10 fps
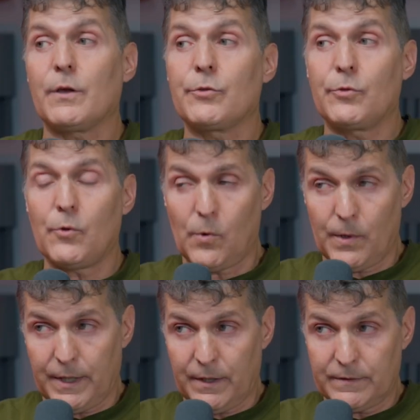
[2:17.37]

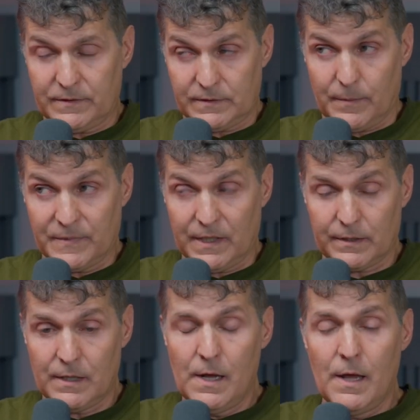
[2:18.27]
authority on the
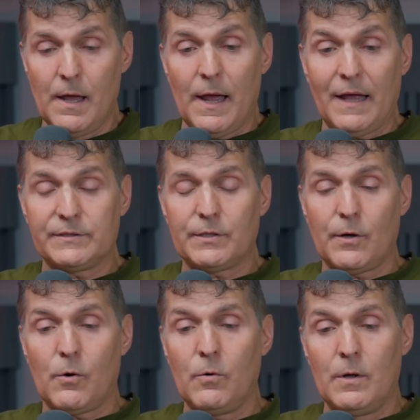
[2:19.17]
subject? And
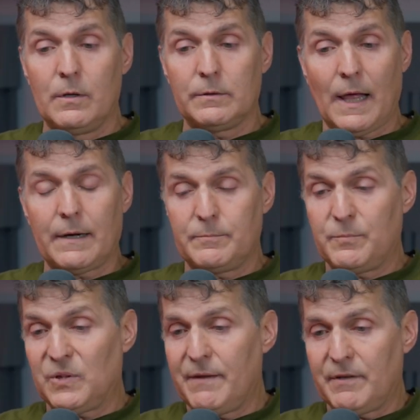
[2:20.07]
so
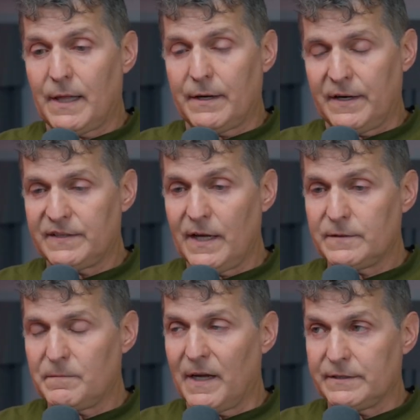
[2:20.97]
believing Latter-day
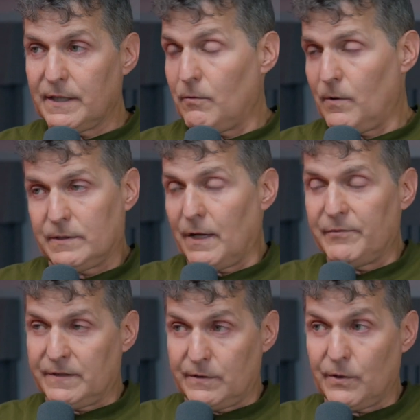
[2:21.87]
Saints might say, well, it's
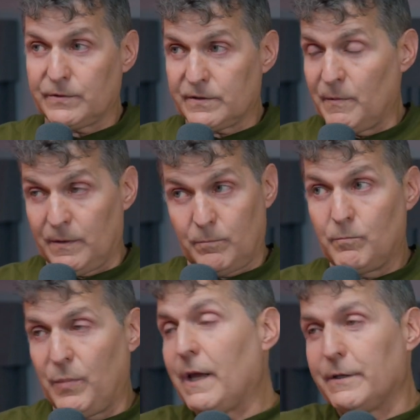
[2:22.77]
obviously Joseph Smith
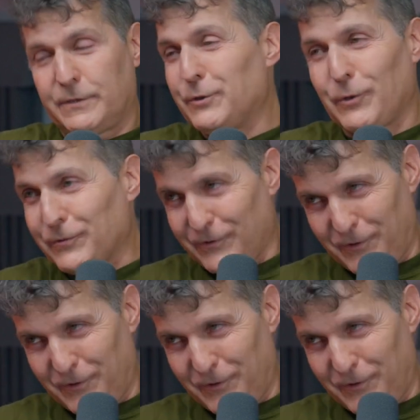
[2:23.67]
because he's Joseph